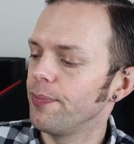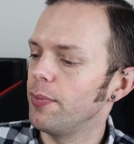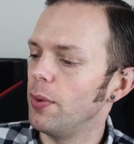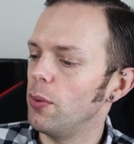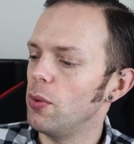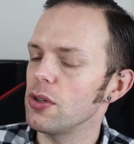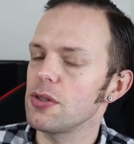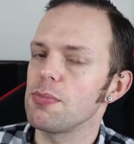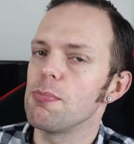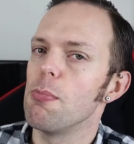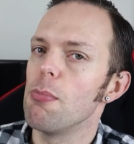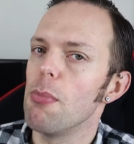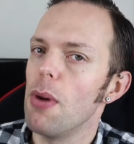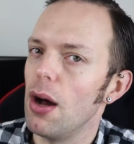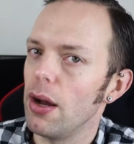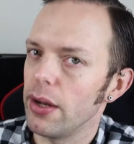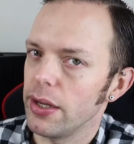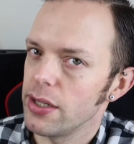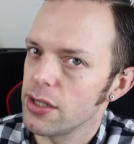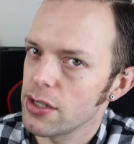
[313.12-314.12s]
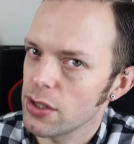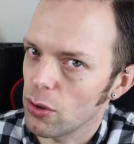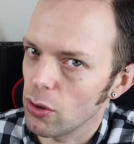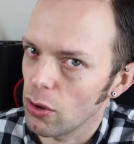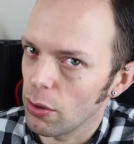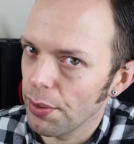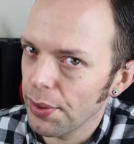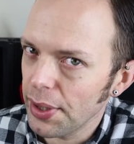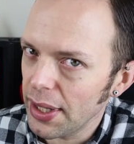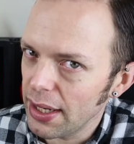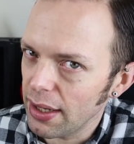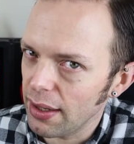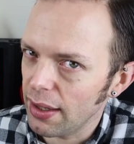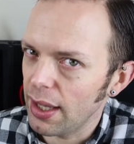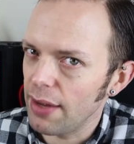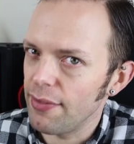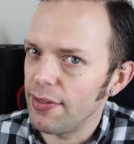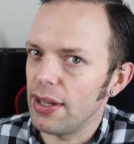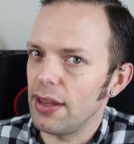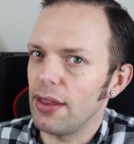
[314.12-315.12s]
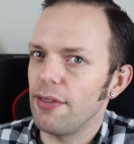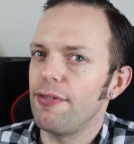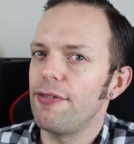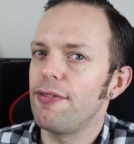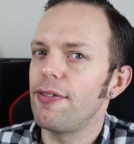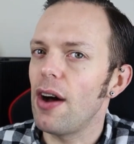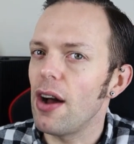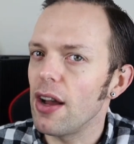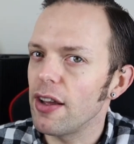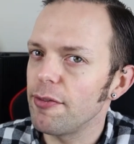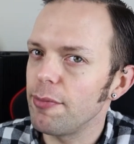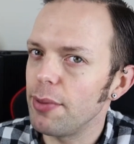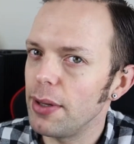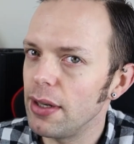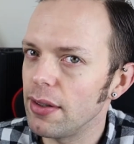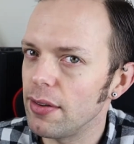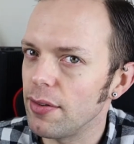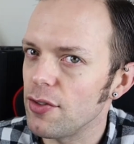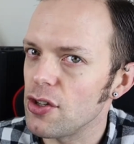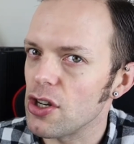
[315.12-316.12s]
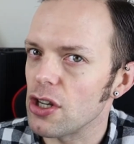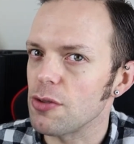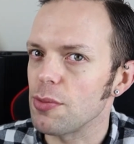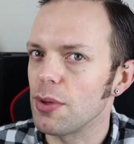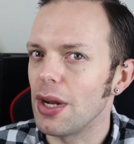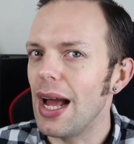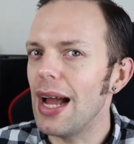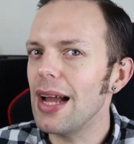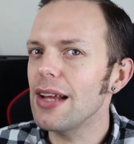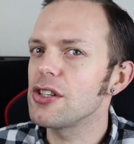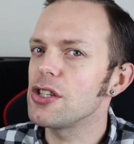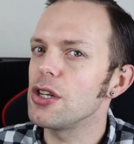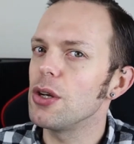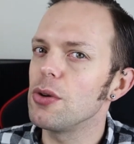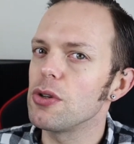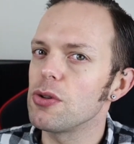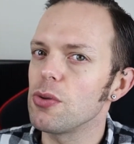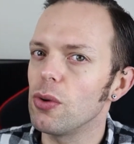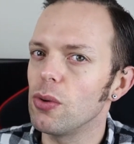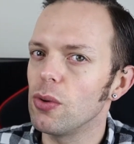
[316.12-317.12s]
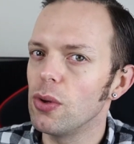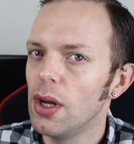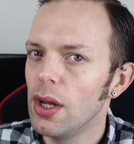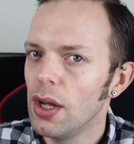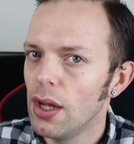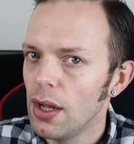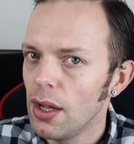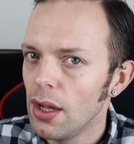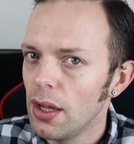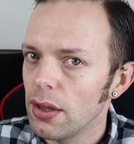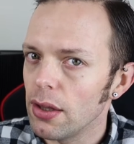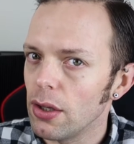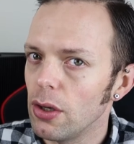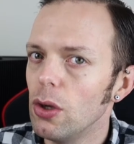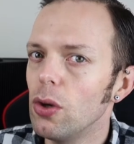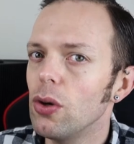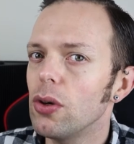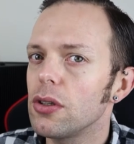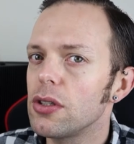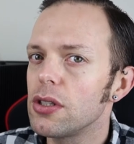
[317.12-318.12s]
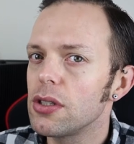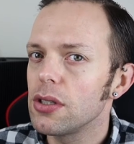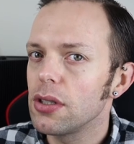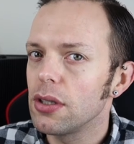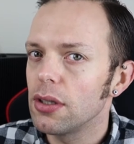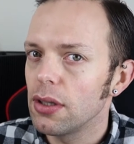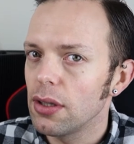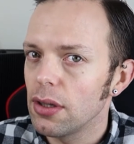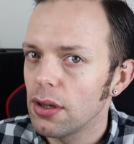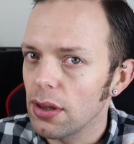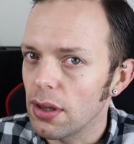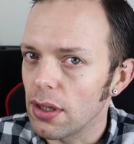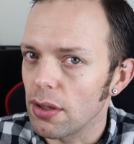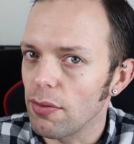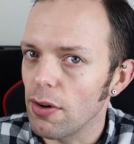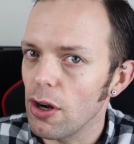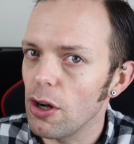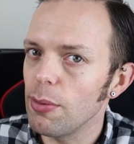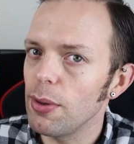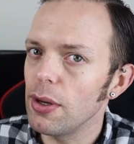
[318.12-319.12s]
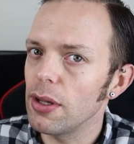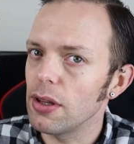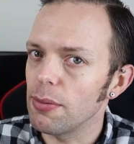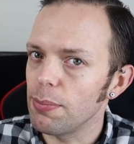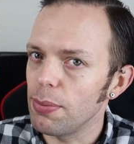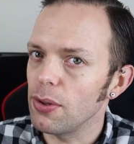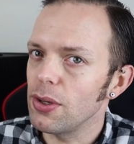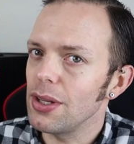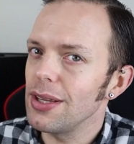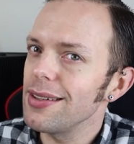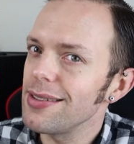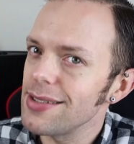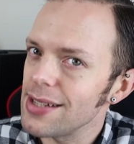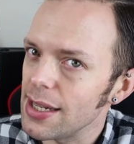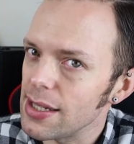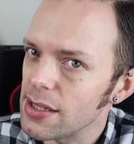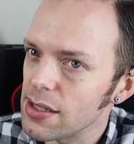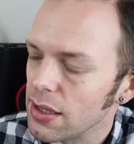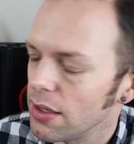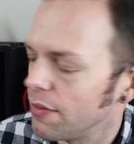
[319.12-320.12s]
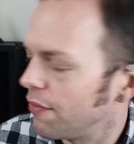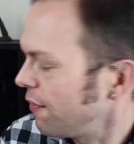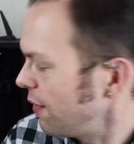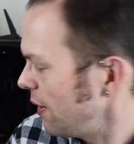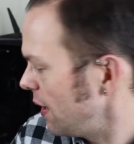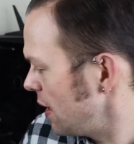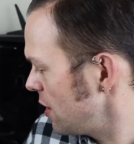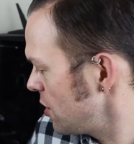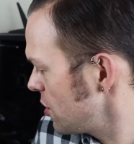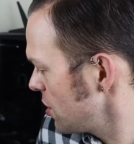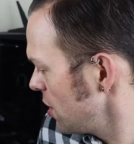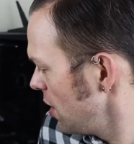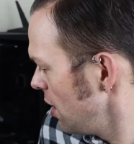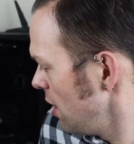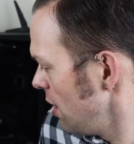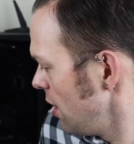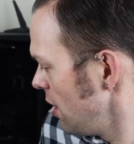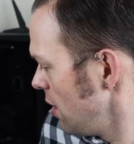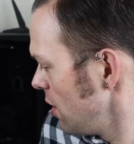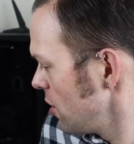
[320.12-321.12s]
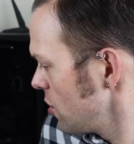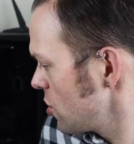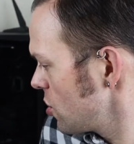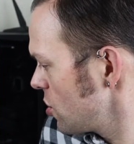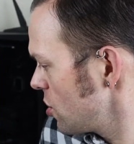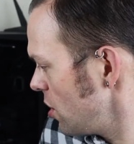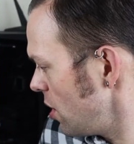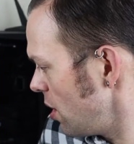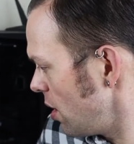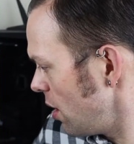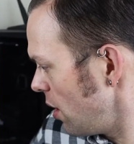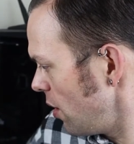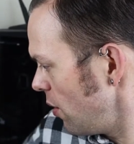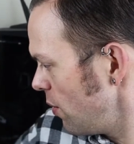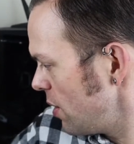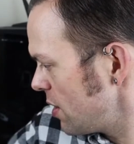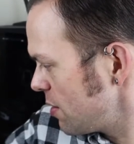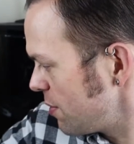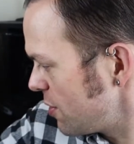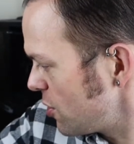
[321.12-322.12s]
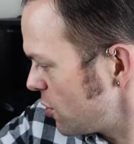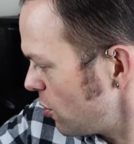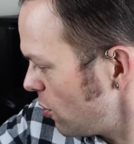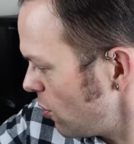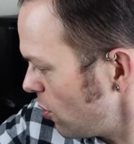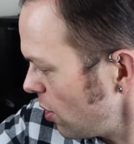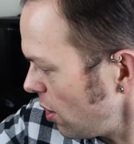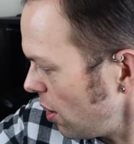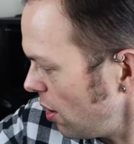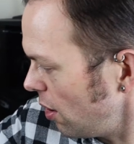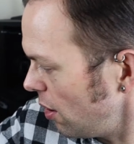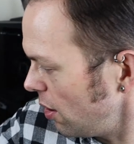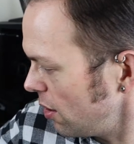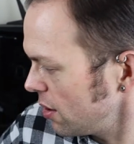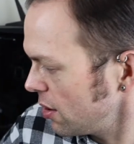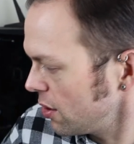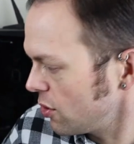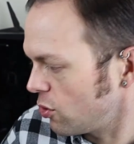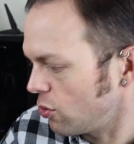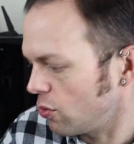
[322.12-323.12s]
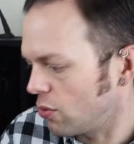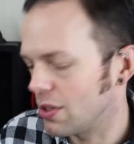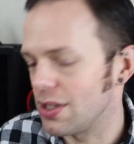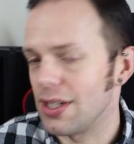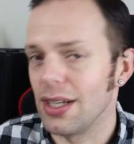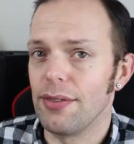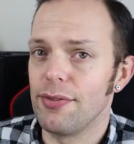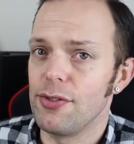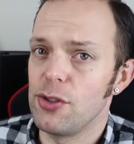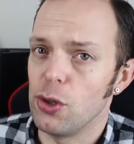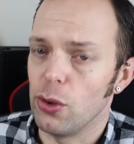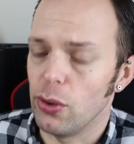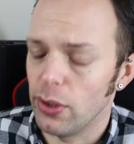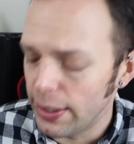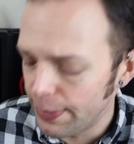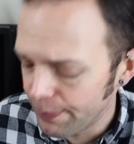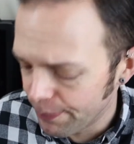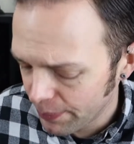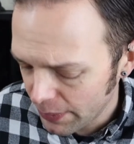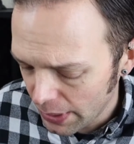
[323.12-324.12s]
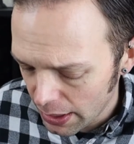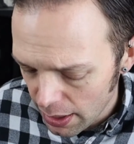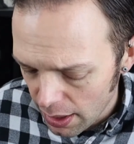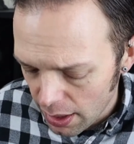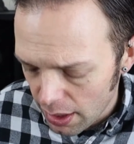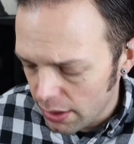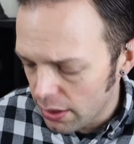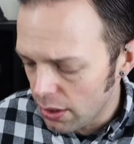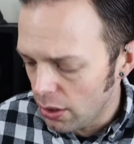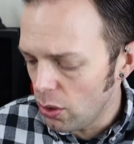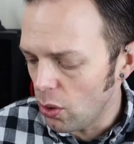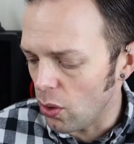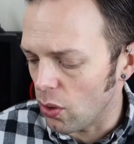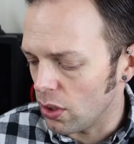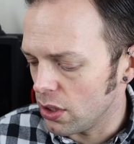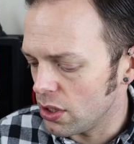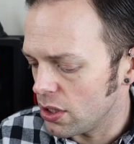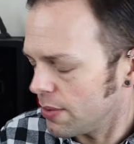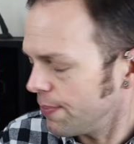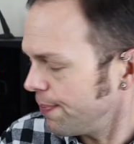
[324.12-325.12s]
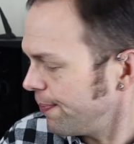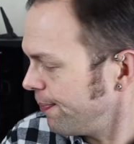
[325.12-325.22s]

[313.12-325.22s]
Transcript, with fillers: But what's my score? We're going to give it the five pillars of judgment as usual the looks, the aroma, the body, the taste, and the finish. So, where's my chalk? Oh, chalk stick of joy. The looks.